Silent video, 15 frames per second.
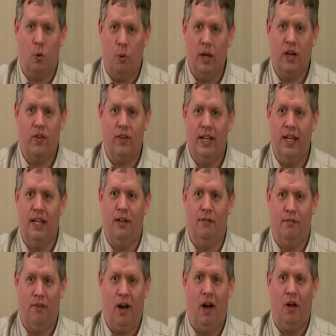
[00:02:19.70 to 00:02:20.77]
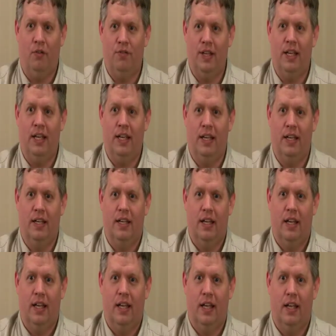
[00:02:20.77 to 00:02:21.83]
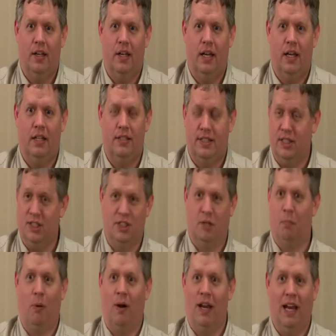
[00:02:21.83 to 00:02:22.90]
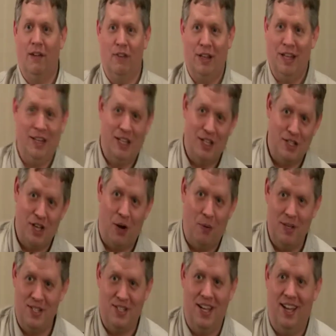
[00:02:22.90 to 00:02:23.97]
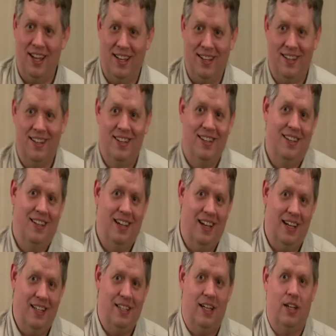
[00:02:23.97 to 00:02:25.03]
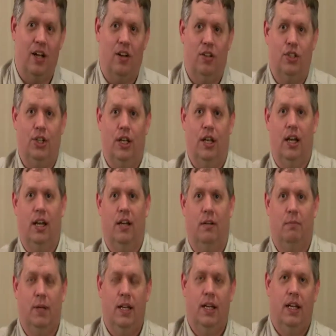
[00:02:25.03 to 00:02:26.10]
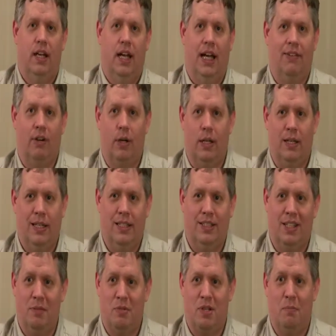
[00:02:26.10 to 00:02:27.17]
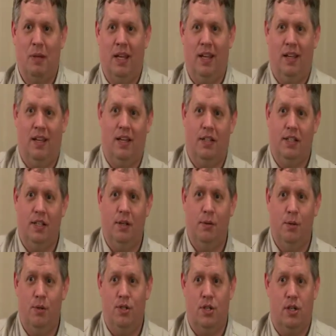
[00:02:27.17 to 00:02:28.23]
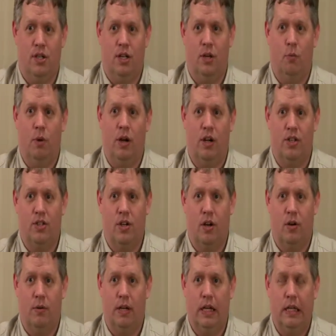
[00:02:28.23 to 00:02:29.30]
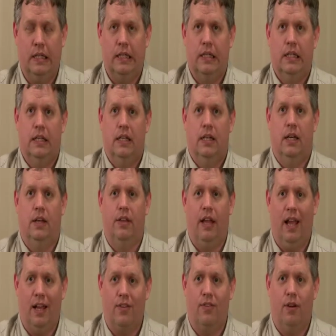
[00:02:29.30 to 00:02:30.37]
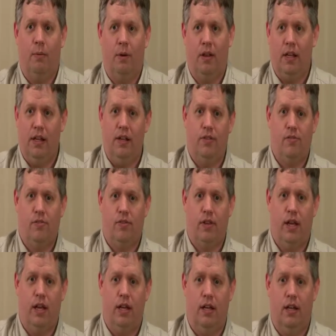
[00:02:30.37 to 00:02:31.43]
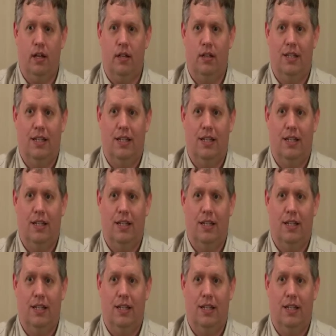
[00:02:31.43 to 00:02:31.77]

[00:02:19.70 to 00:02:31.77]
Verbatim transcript: quickly evolving, uh, still supporting everything that it's always done uh, technology. Um, Everly seems to be huge in, in where it's going. Uh, the XE release uh,